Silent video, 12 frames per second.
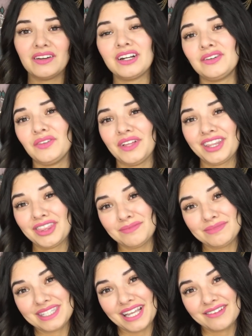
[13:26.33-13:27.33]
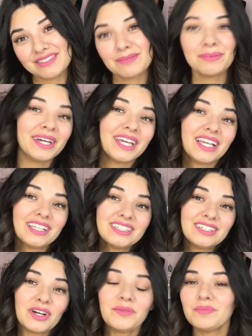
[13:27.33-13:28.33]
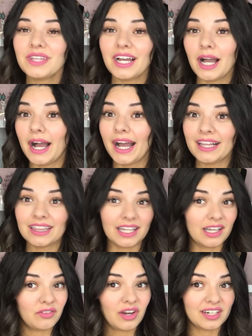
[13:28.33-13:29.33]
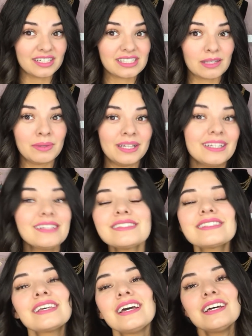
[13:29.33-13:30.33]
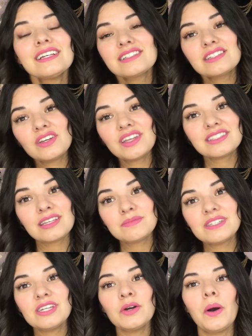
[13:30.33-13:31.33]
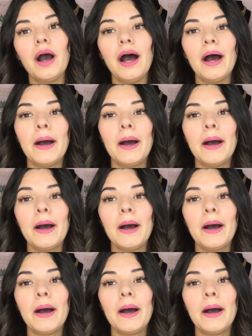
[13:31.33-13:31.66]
I don't like thumbs downs, but you know, I love honest opinions. So that's up to you.